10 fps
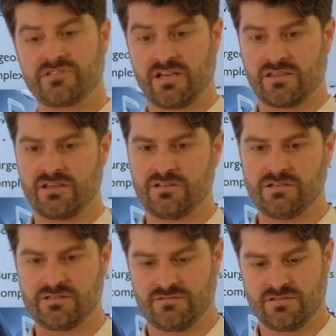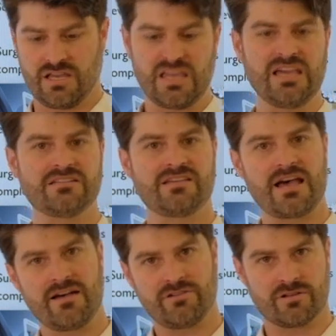like that kids
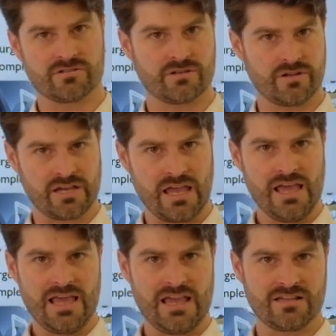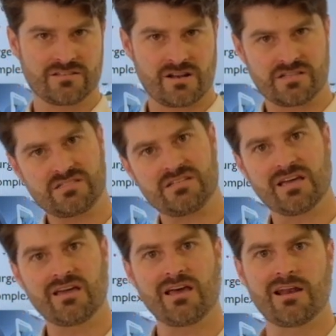have, you know, those little like hands on a
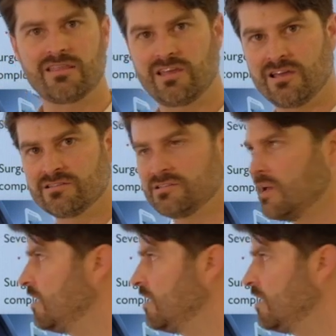stick kind of things.